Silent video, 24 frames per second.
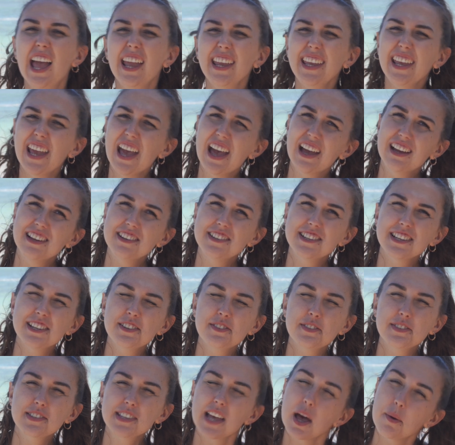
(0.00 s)
Yeah, and just
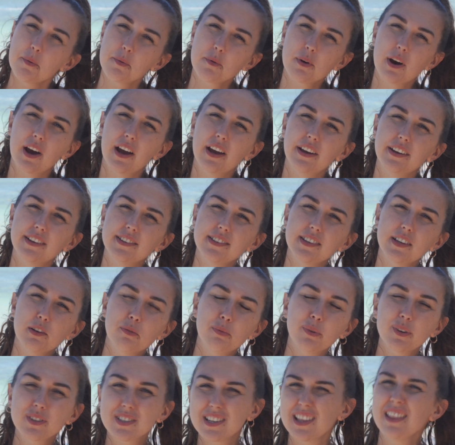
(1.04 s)
to summarize, it
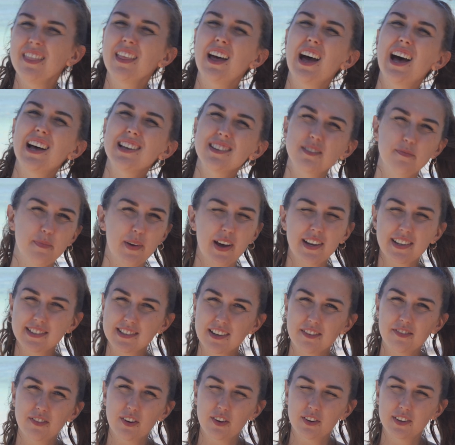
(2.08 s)
wasn't as bad as
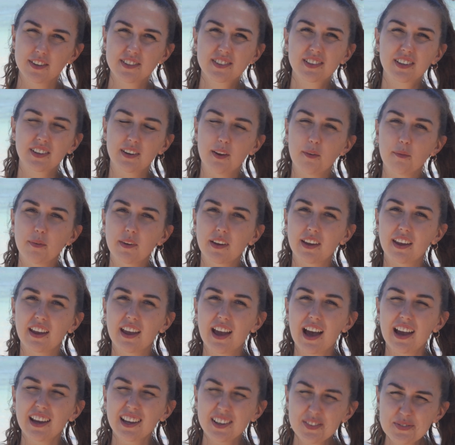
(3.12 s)
I thought it was going to be.
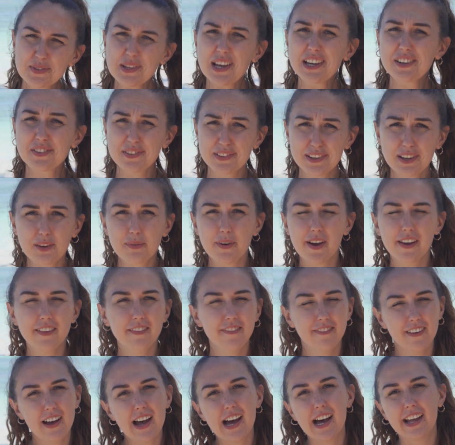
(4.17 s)
It was actually quite
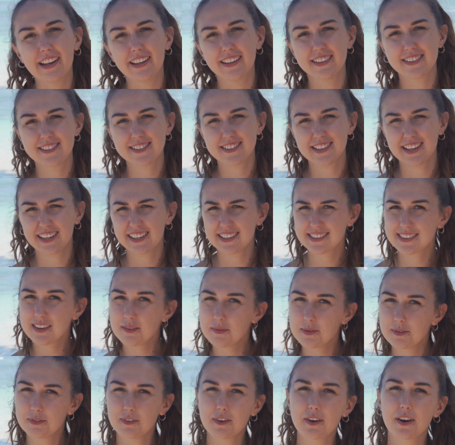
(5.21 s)
fun, and just like I said
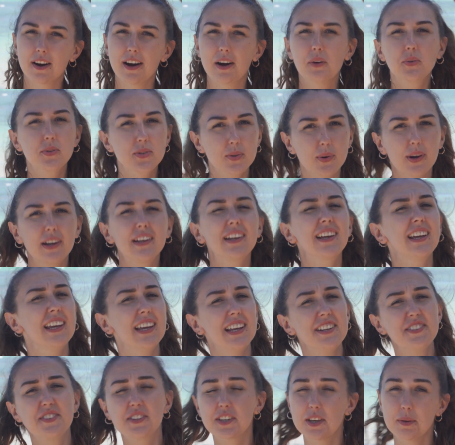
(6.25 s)
before, I was quite
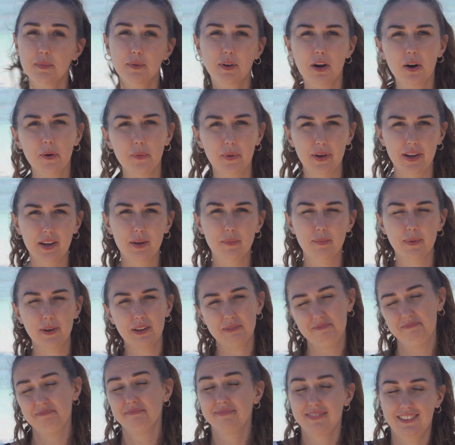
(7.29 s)
keen to keep going, but
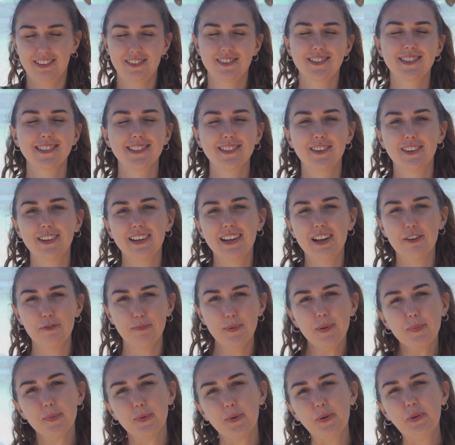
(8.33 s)
there were just not enough
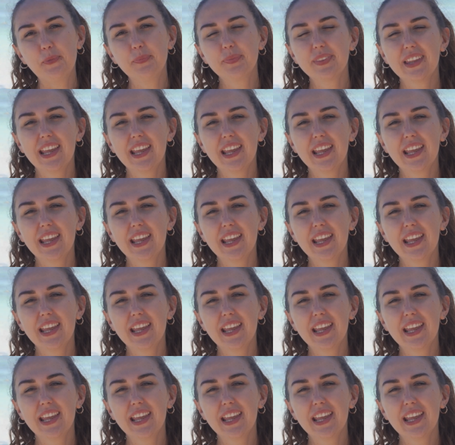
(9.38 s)
people.